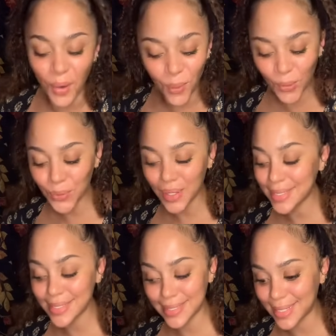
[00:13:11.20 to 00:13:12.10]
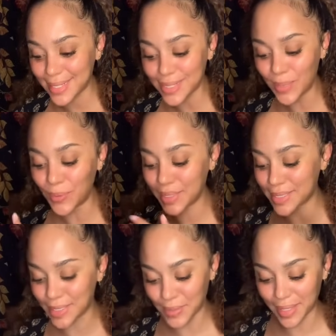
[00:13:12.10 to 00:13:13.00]
Who is this? Who is
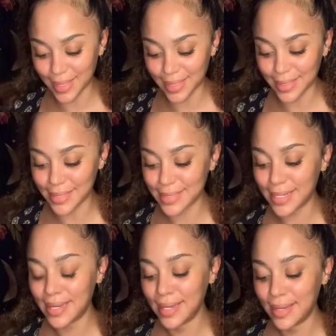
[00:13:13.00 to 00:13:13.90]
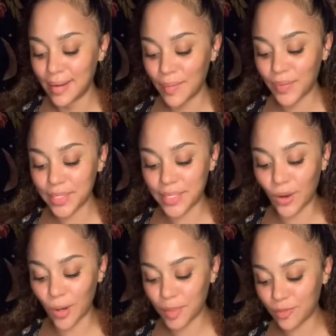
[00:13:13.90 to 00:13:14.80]
doing this? This
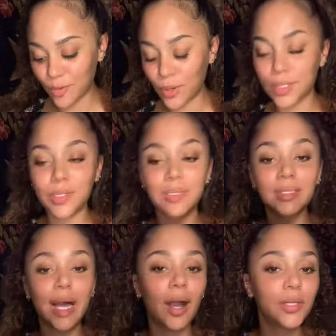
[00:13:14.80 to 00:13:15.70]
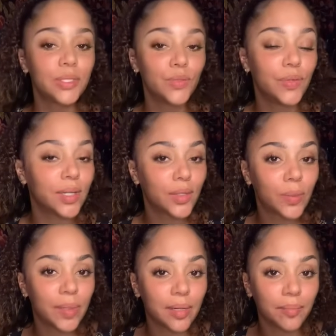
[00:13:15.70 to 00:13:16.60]
hermit forest, or I also feel a little
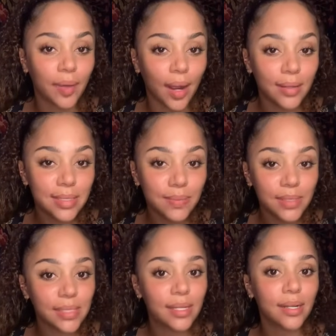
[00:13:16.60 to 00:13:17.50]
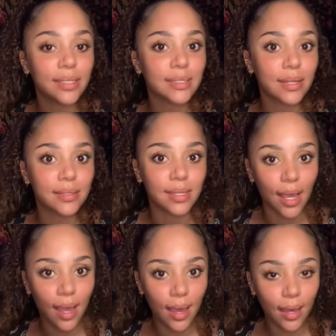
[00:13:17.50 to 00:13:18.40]
bit embarrassment here. It's like,
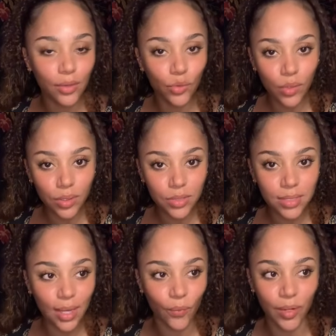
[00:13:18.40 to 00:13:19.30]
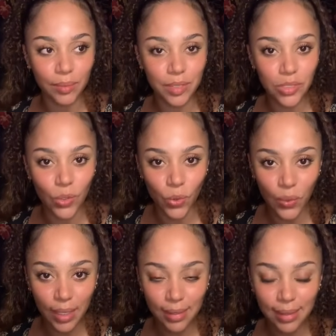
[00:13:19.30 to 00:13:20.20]
dang, you could have just get rid of me so
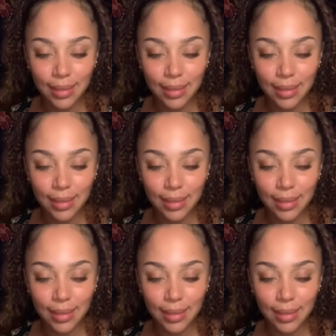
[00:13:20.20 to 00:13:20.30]
quickly.